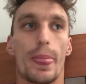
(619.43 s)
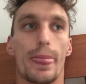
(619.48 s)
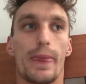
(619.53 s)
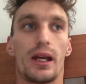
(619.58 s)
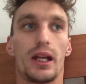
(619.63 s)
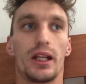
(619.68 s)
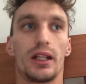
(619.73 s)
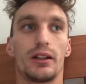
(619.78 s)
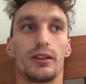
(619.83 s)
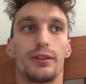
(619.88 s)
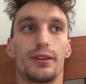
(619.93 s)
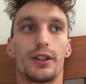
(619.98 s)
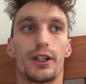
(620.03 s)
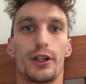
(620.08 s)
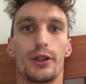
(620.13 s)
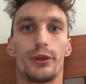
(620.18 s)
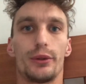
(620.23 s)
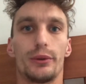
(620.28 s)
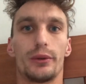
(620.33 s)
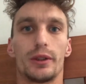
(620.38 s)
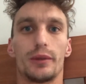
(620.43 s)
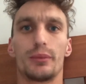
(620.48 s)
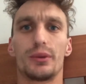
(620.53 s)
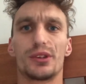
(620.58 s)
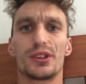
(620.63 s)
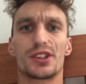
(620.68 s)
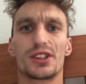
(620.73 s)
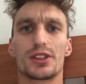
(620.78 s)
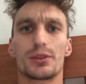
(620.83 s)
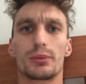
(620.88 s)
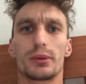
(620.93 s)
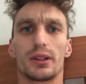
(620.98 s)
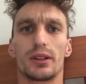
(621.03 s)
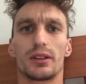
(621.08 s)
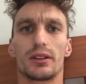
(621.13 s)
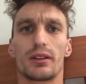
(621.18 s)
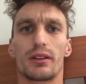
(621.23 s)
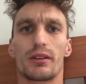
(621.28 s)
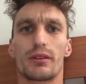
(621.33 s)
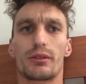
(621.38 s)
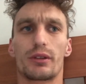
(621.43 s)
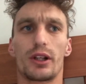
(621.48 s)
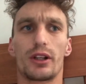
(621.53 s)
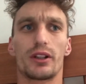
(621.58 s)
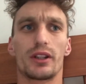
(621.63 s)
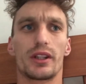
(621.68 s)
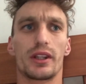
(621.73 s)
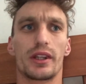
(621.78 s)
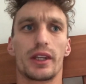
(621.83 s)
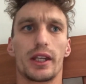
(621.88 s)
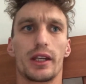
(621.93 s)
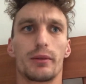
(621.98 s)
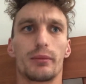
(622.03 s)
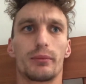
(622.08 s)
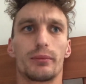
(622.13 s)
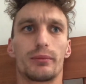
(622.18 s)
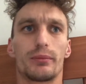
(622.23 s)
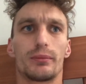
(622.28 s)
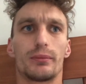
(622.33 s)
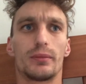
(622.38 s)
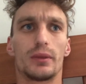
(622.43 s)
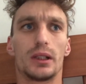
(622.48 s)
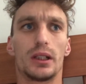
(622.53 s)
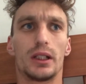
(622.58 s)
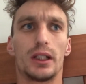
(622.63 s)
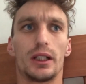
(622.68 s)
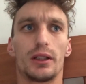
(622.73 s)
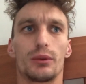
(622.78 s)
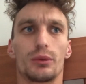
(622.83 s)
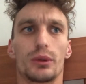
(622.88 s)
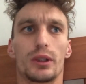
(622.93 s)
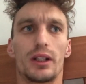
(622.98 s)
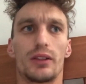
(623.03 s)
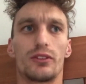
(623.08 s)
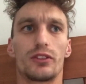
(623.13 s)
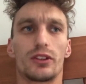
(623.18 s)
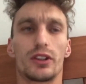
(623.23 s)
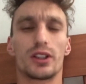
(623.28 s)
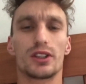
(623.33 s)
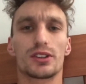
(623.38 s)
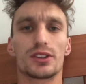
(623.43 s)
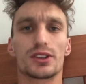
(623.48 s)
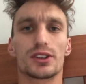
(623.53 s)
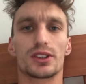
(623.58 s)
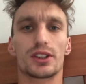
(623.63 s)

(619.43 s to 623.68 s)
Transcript: and no abuse has been thrown at them and whatever else.